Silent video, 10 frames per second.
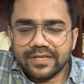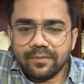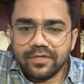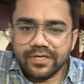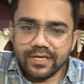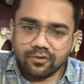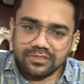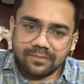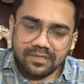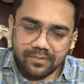can be treated
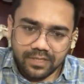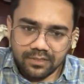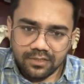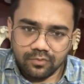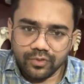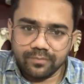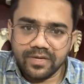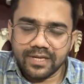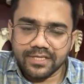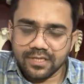conservatively with
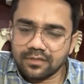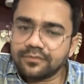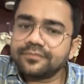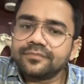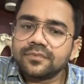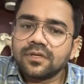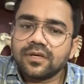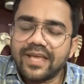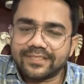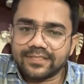medication,
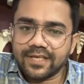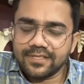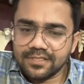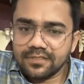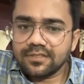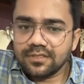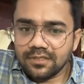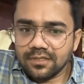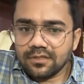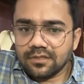exercise,
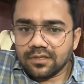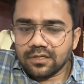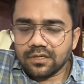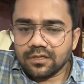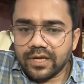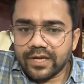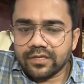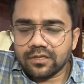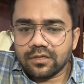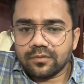
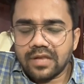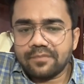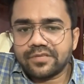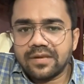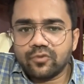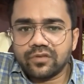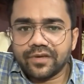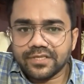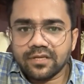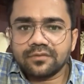and lifestyle
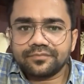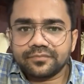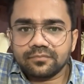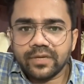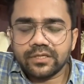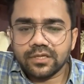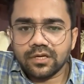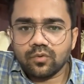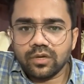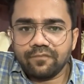modification. But
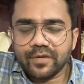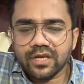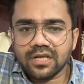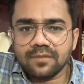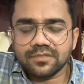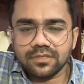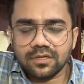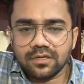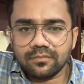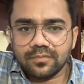if patient comes
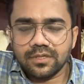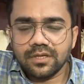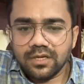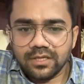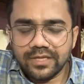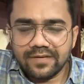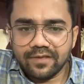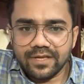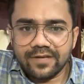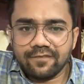in
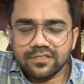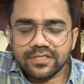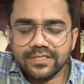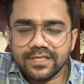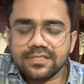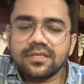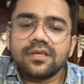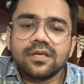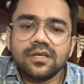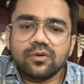the advanced stages,
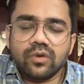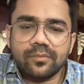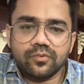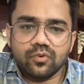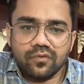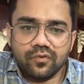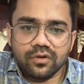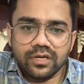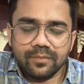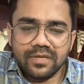we have to go for
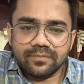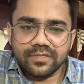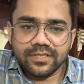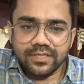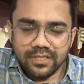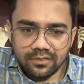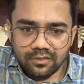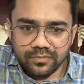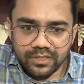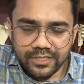a replacement surgery
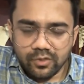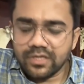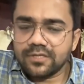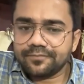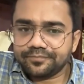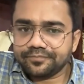of the knee joint.